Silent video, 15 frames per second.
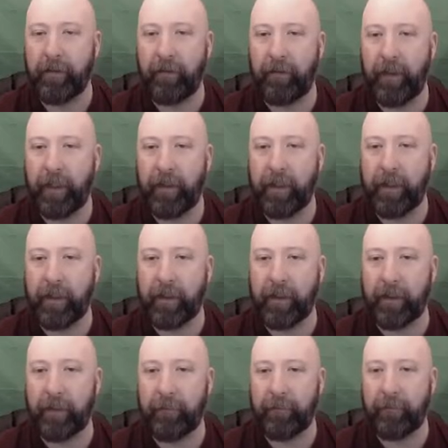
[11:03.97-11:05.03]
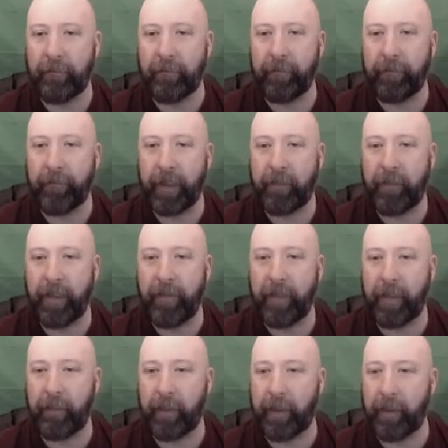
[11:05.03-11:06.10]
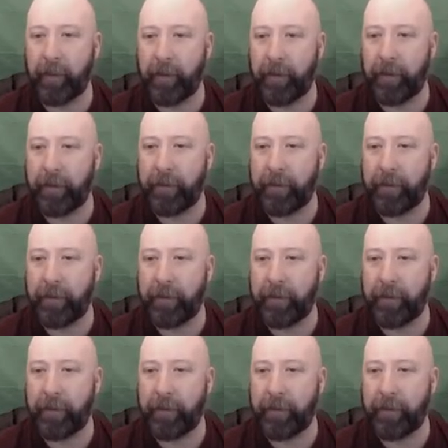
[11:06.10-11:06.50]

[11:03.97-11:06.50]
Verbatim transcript: Very good. I'm loving the purple.